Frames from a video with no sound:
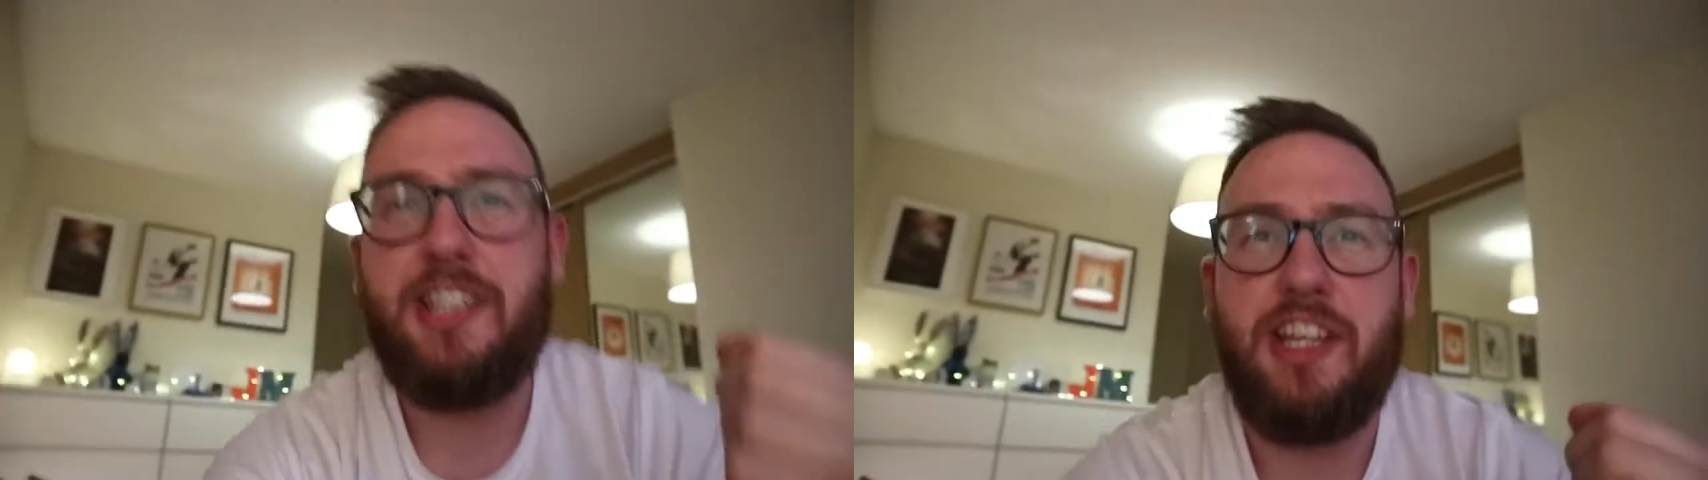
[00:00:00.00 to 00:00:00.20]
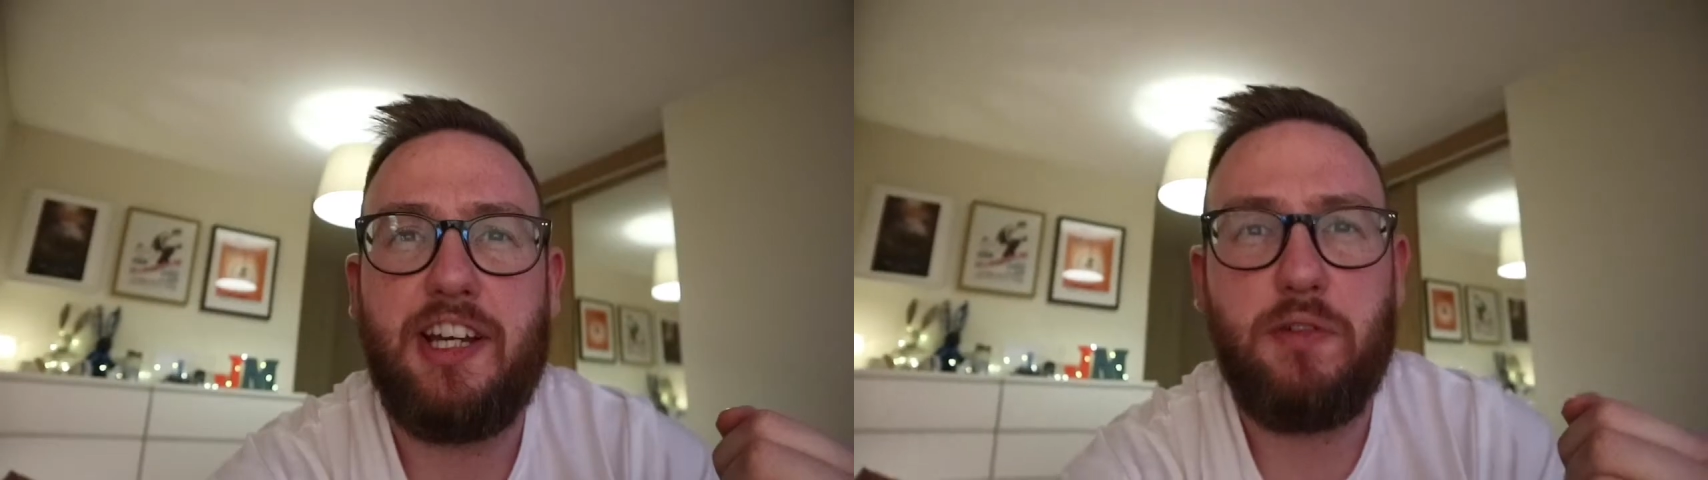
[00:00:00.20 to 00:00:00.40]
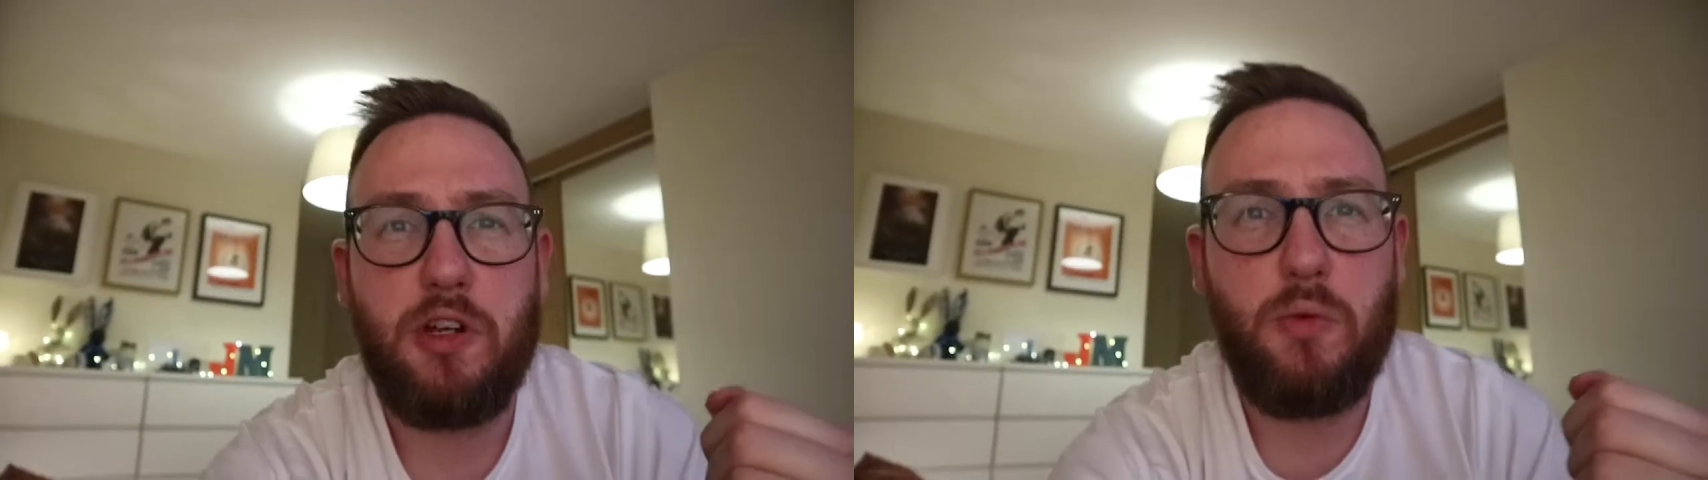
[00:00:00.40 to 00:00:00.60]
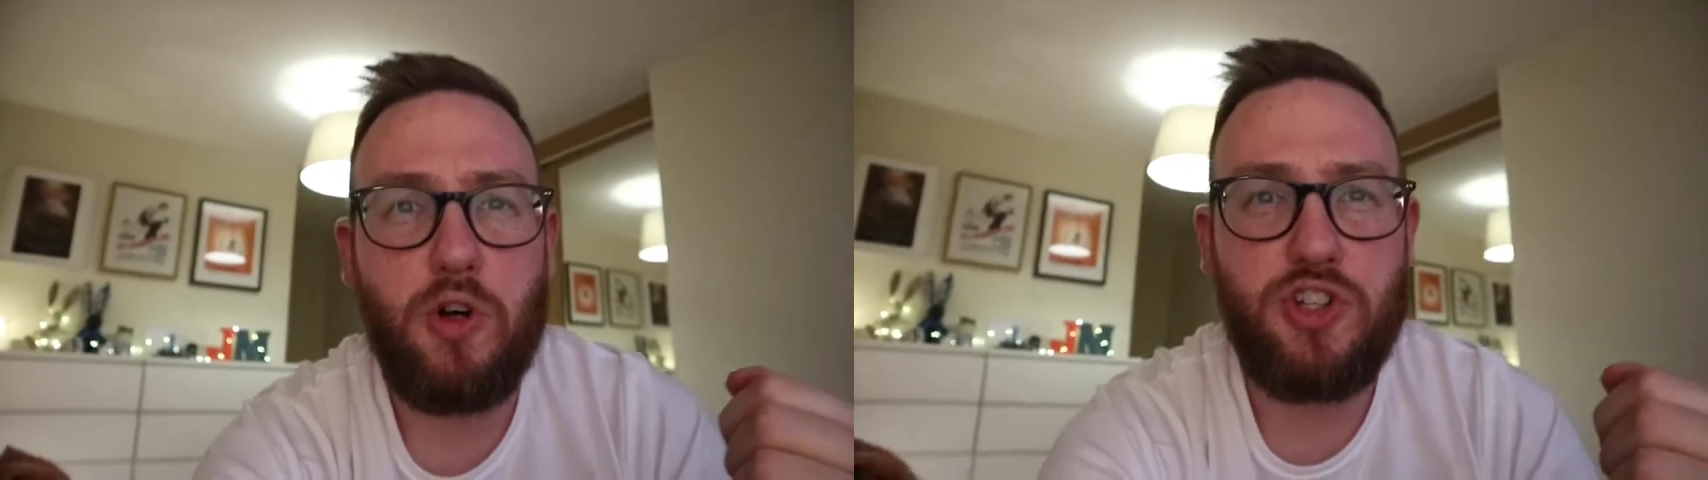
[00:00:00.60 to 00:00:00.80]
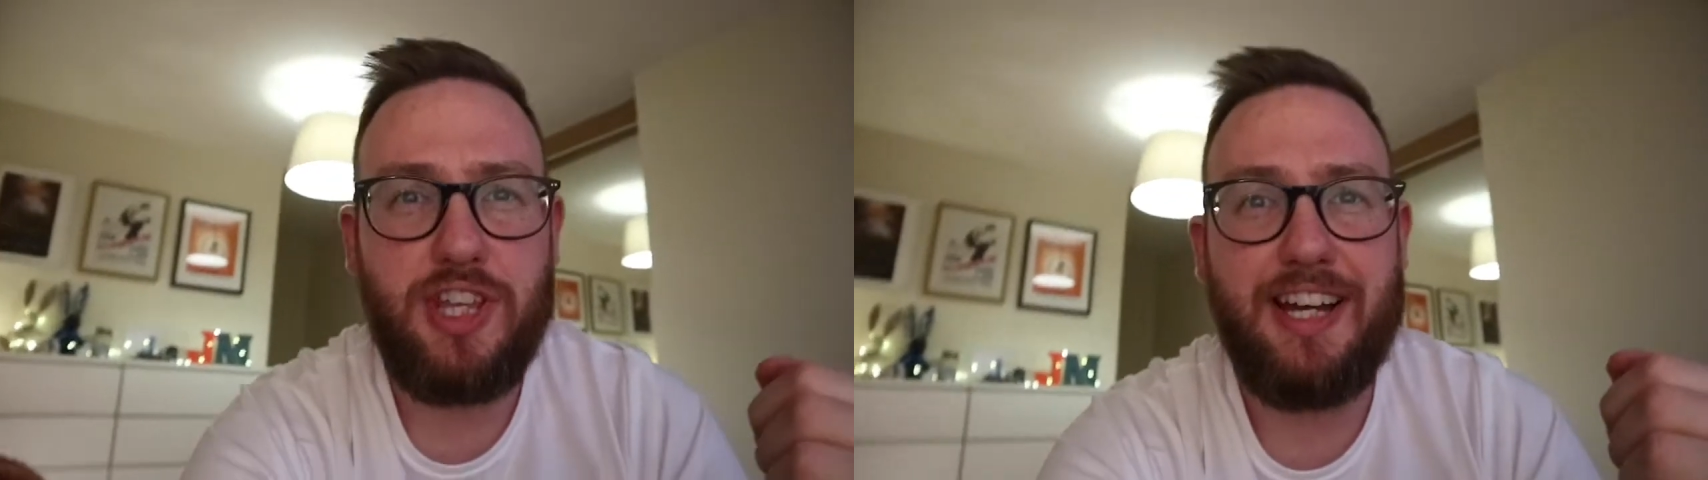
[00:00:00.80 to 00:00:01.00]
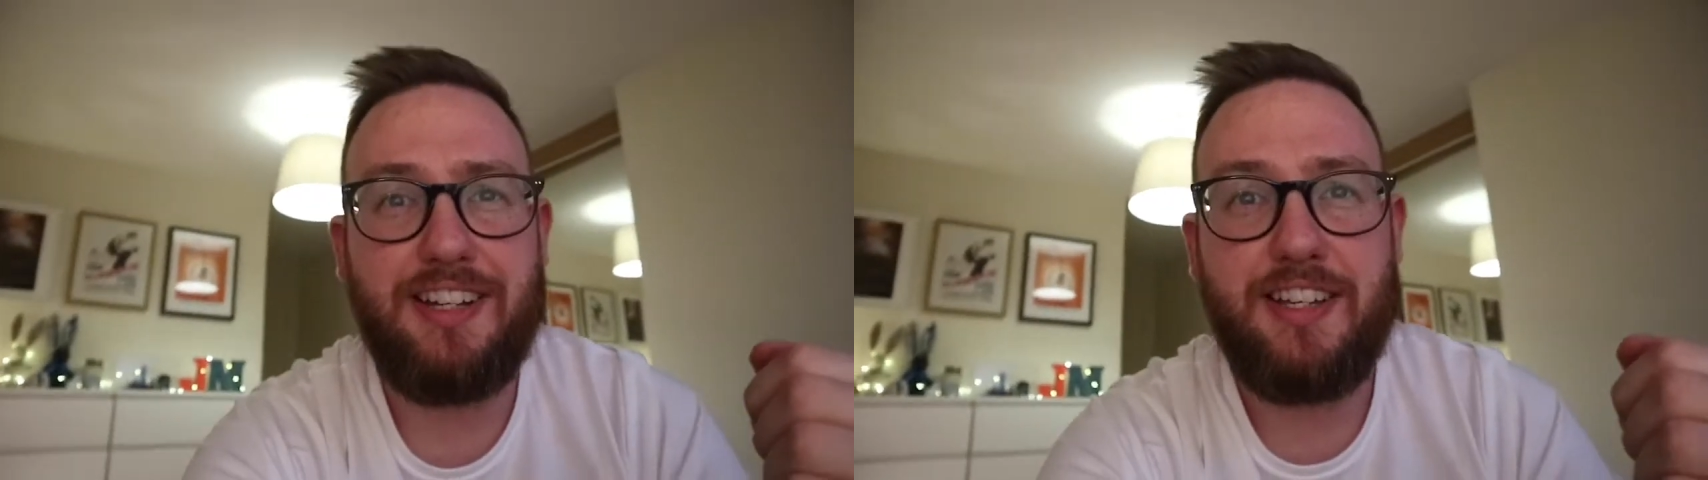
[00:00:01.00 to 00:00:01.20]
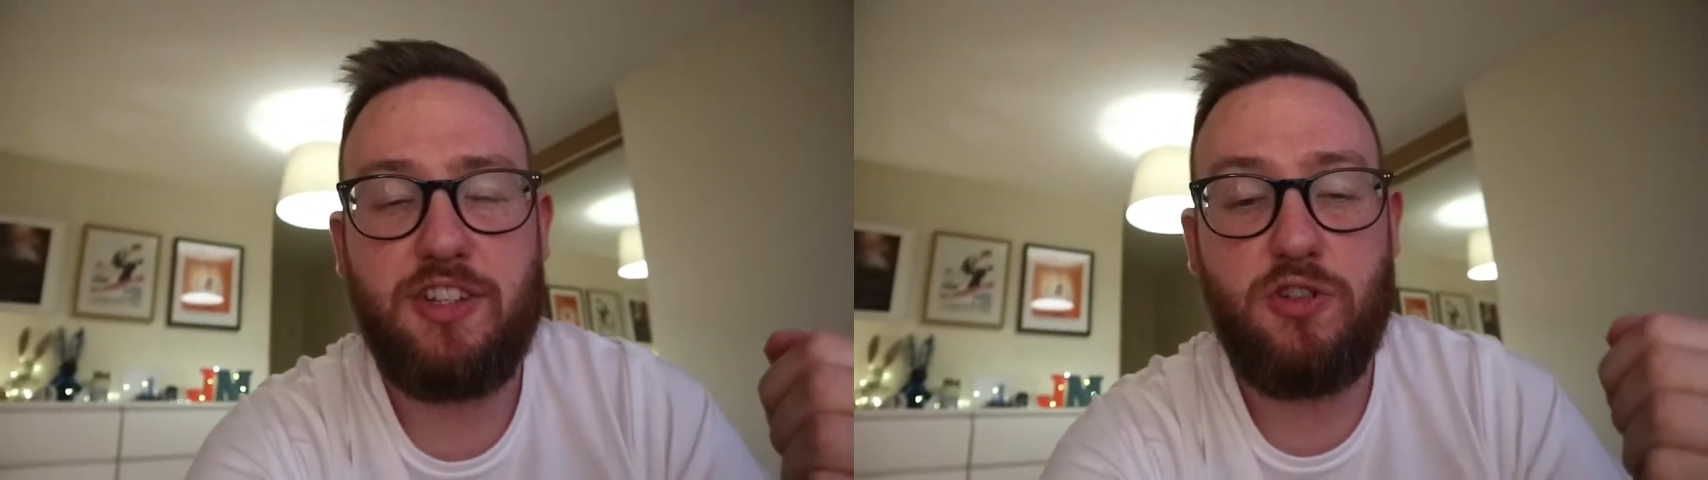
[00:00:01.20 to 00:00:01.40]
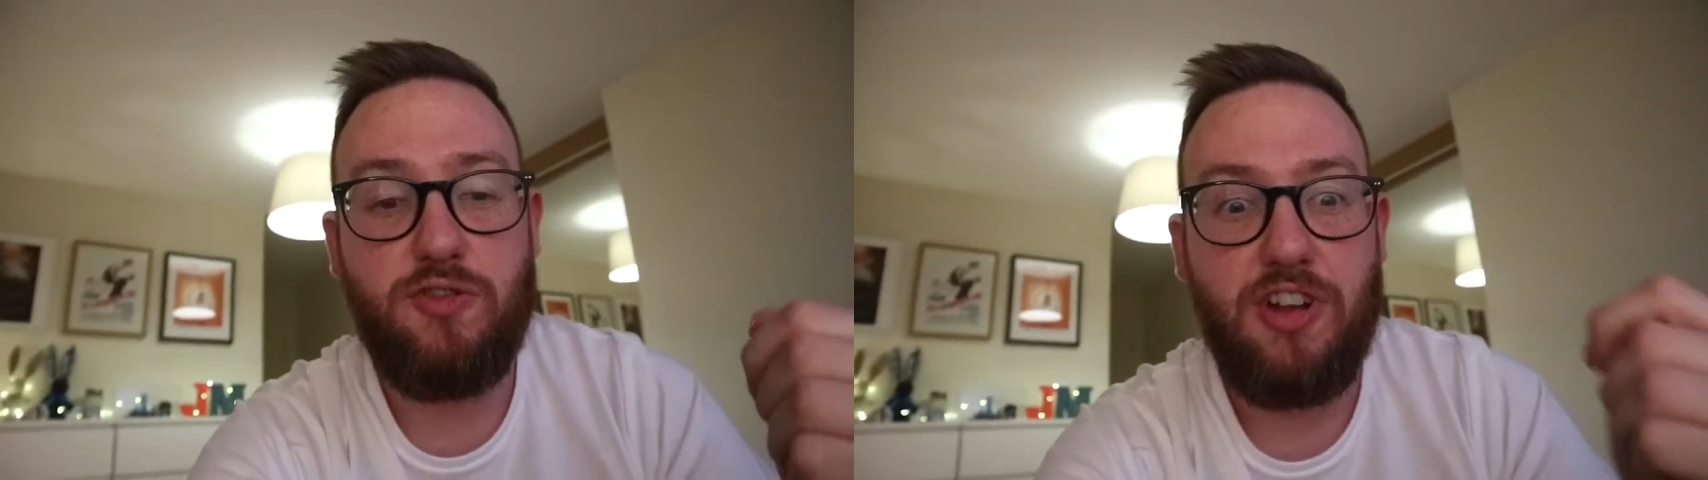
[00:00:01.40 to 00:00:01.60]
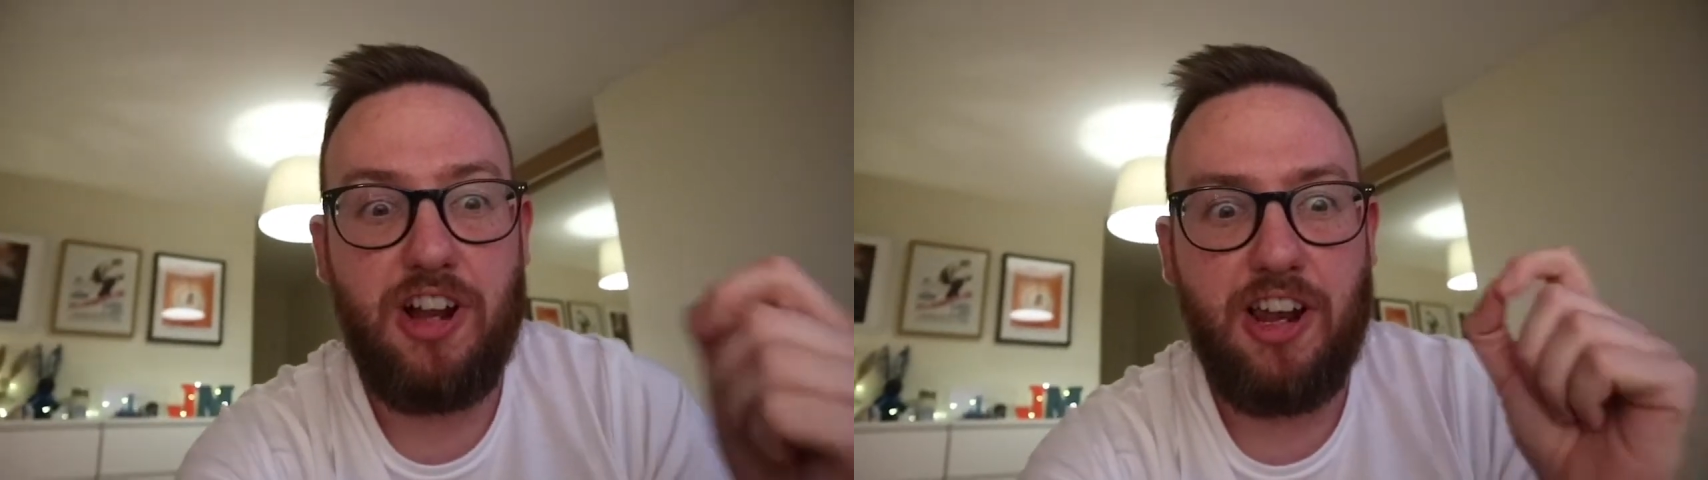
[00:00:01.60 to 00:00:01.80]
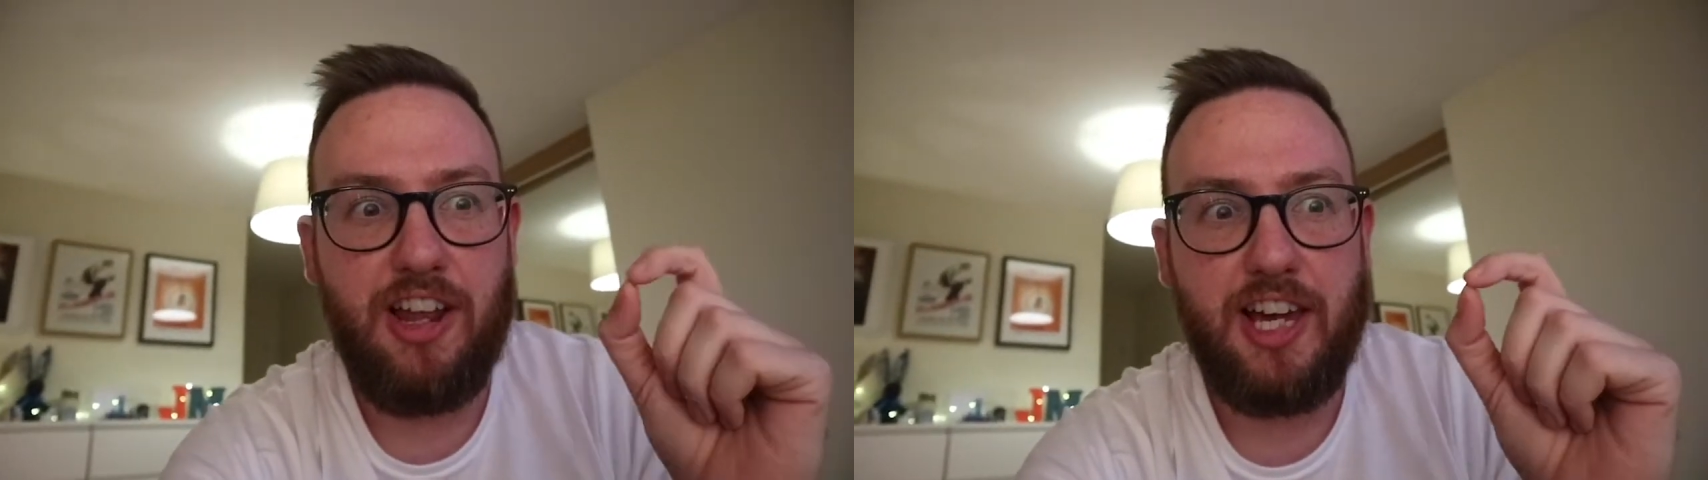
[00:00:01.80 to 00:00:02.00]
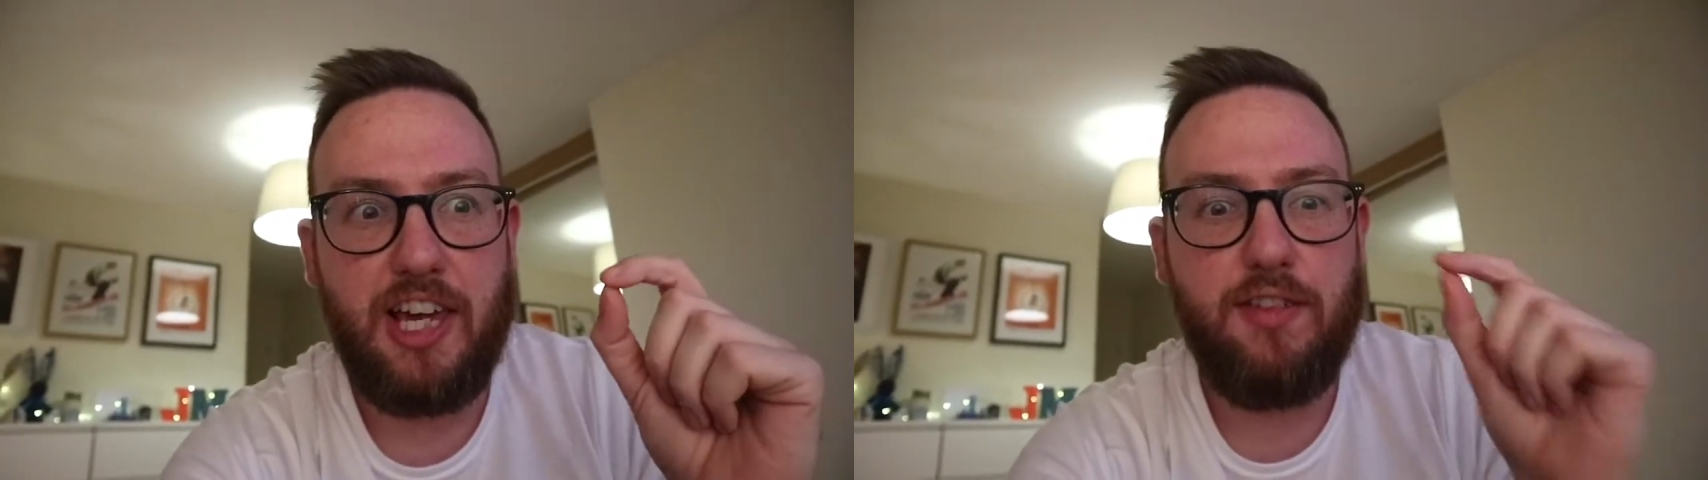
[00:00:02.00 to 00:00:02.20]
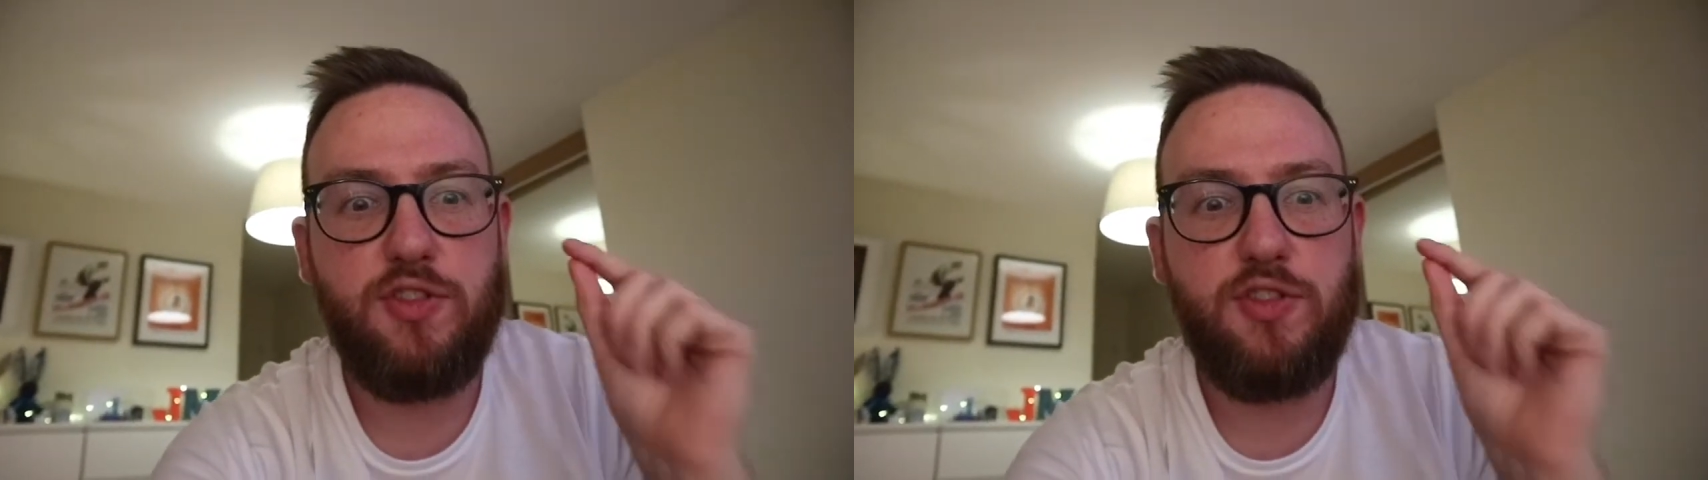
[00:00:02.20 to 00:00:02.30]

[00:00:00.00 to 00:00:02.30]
I think I'm going to watch that sort of live,